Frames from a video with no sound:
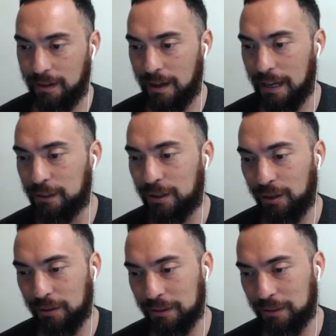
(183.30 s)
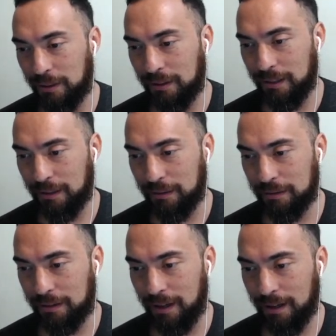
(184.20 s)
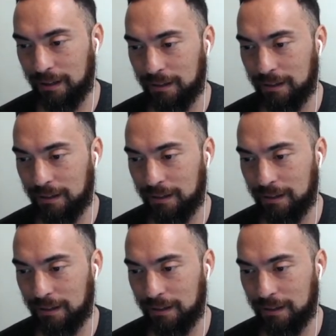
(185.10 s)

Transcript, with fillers: And you can only do it on the other side